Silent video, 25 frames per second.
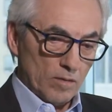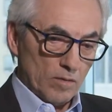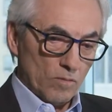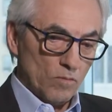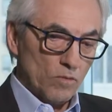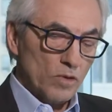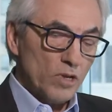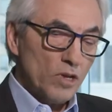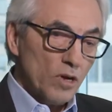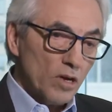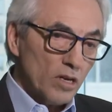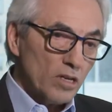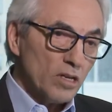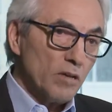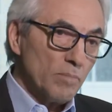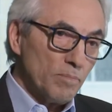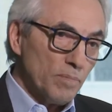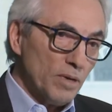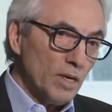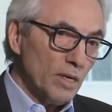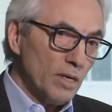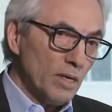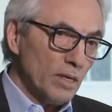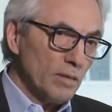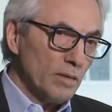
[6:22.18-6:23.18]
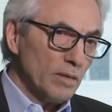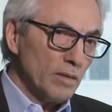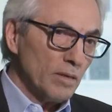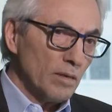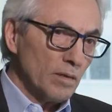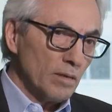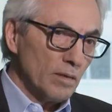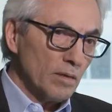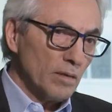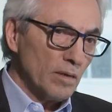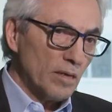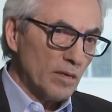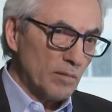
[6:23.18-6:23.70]
we occupy
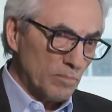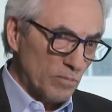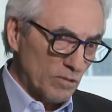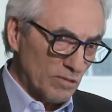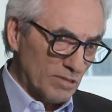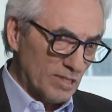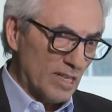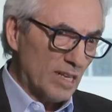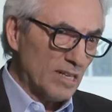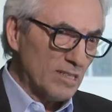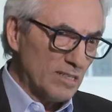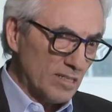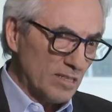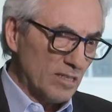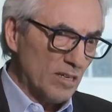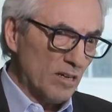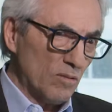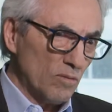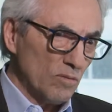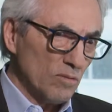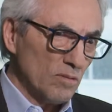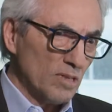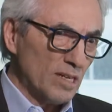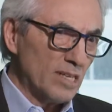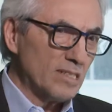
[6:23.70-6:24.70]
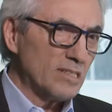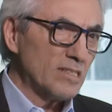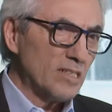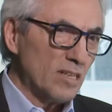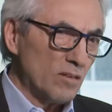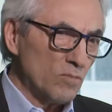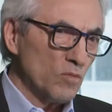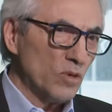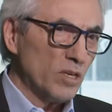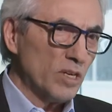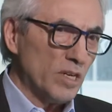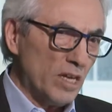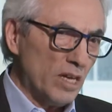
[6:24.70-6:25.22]
and possess now less
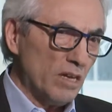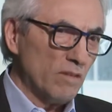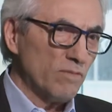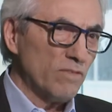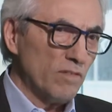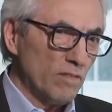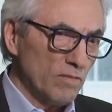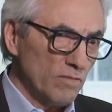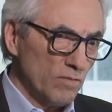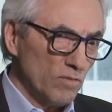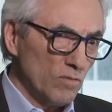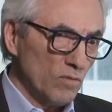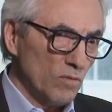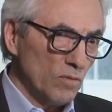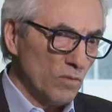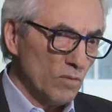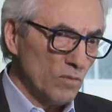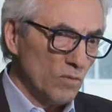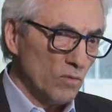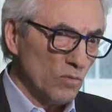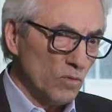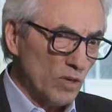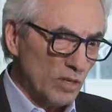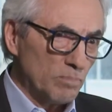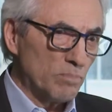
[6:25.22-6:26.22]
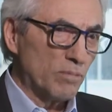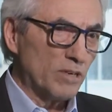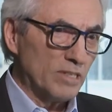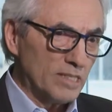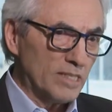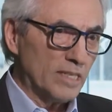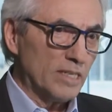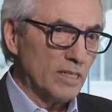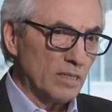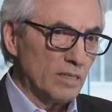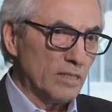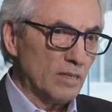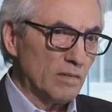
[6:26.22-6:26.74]
than one half of
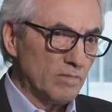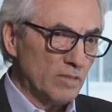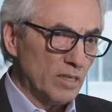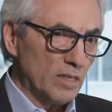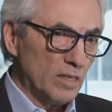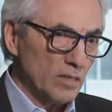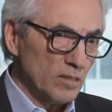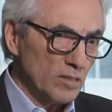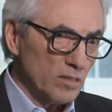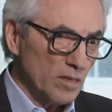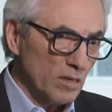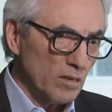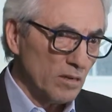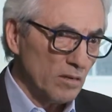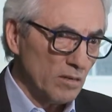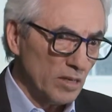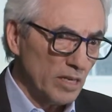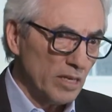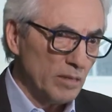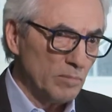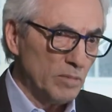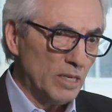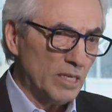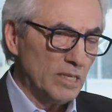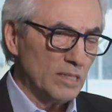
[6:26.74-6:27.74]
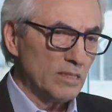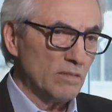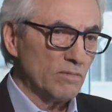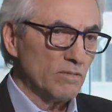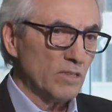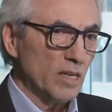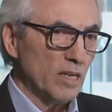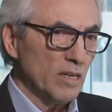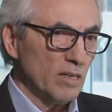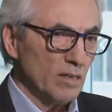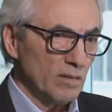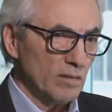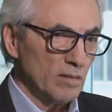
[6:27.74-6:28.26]
1% of the entire landmass of
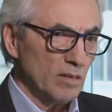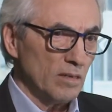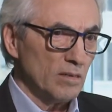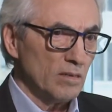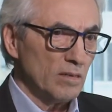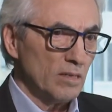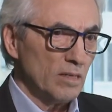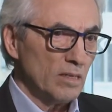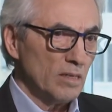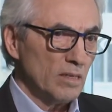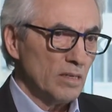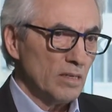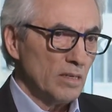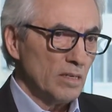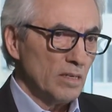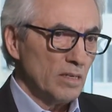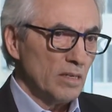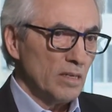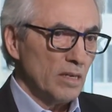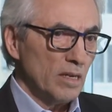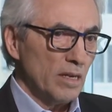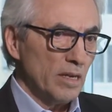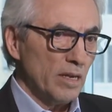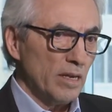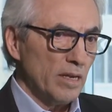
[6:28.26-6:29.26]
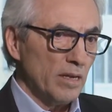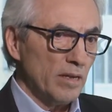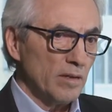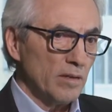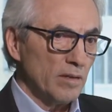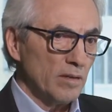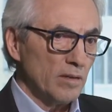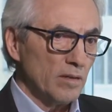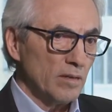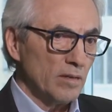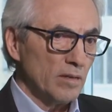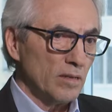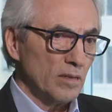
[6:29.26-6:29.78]
Canada.
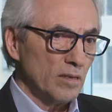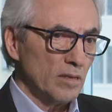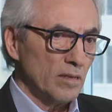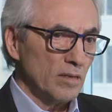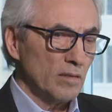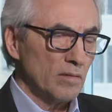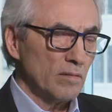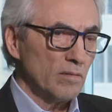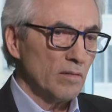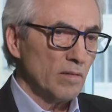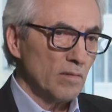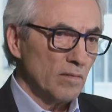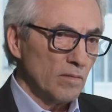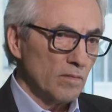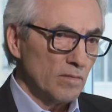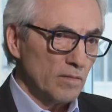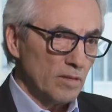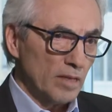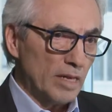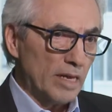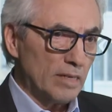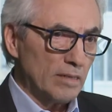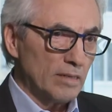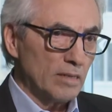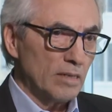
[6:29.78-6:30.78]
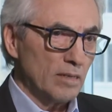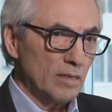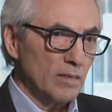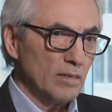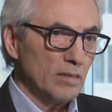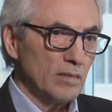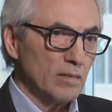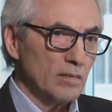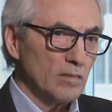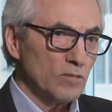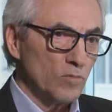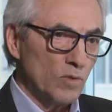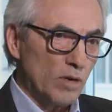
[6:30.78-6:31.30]
And uh, that
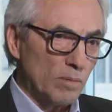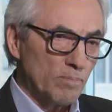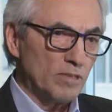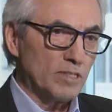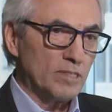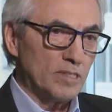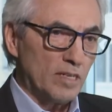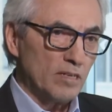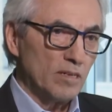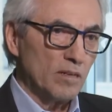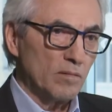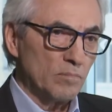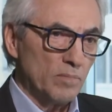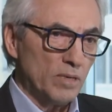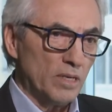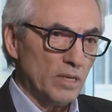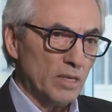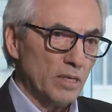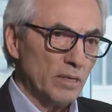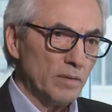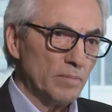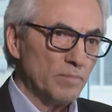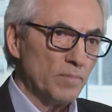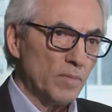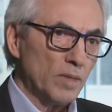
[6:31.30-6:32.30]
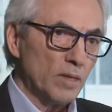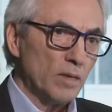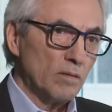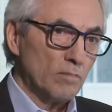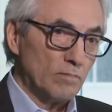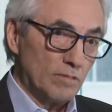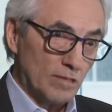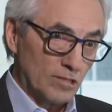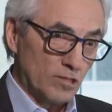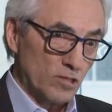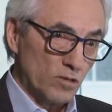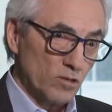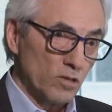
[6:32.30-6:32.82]
is represented by
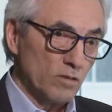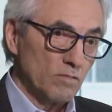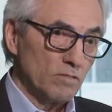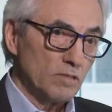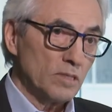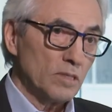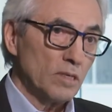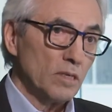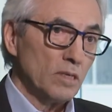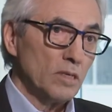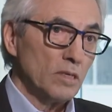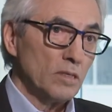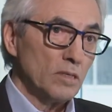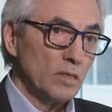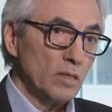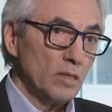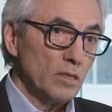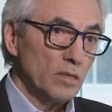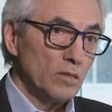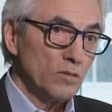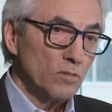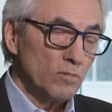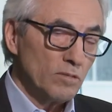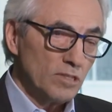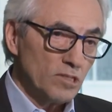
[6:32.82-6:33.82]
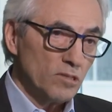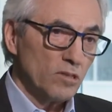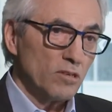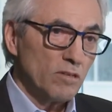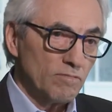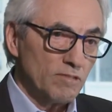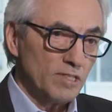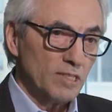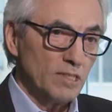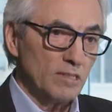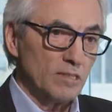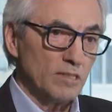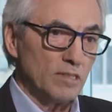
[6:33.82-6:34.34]
reserves and the
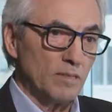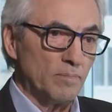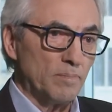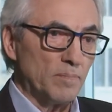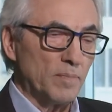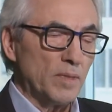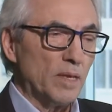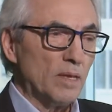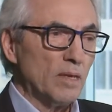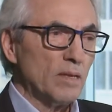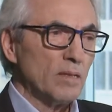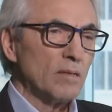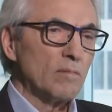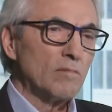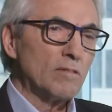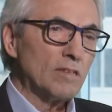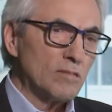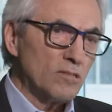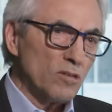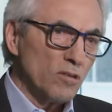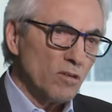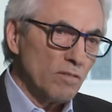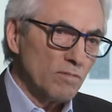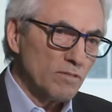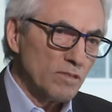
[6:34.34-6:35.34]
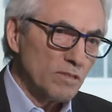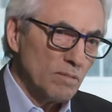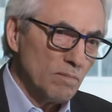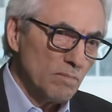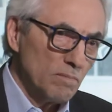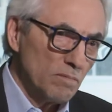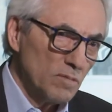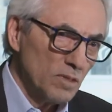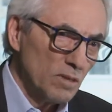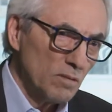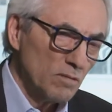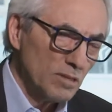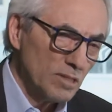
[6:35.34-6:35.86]
reserve system. The reserves,
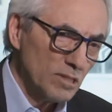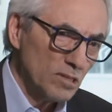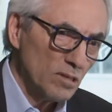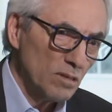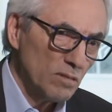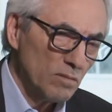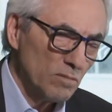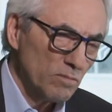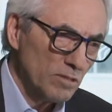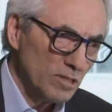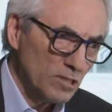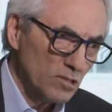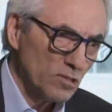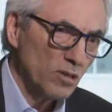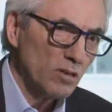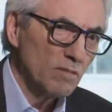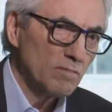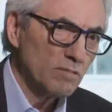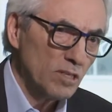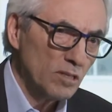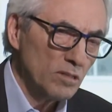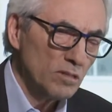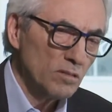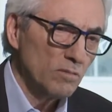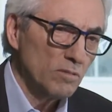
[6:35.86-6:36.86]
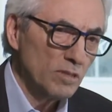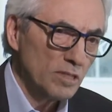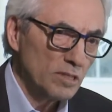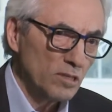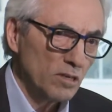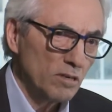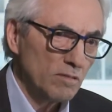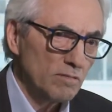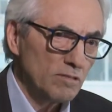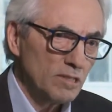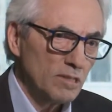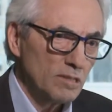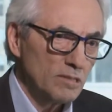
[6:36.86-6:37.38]
the res reserves and the
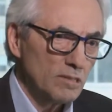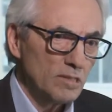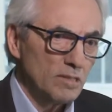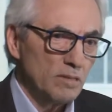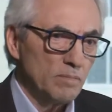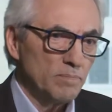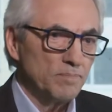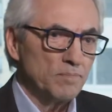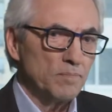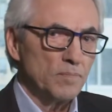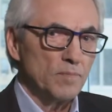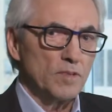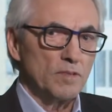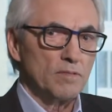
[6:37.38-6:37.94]
reserve system